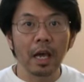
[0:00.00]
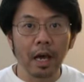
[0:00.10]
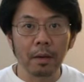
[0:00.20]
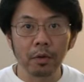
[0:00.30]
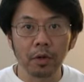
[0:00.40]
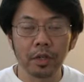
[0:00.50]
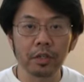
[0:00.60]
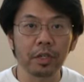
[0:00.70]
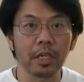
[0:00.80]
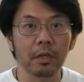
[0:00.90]
I'm going
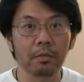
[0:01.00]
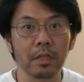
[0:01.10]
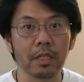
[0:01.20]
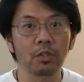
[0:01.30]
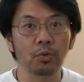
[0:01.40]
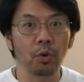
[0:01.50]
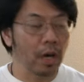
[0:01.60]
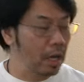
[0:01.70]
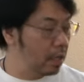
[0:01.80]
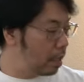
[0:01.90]
to keep this
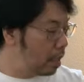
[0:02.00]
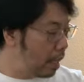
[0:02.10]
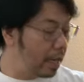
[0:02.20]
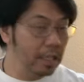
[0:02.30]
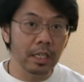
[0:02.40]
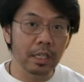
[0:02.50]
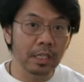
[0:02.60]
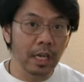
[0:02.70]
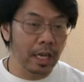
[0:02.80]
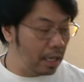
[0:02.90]
one
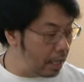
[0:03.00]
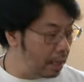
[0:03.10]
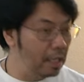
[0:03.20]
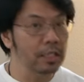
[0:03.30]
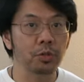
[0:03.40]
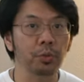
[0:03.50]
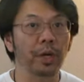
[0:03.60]
XA10 in this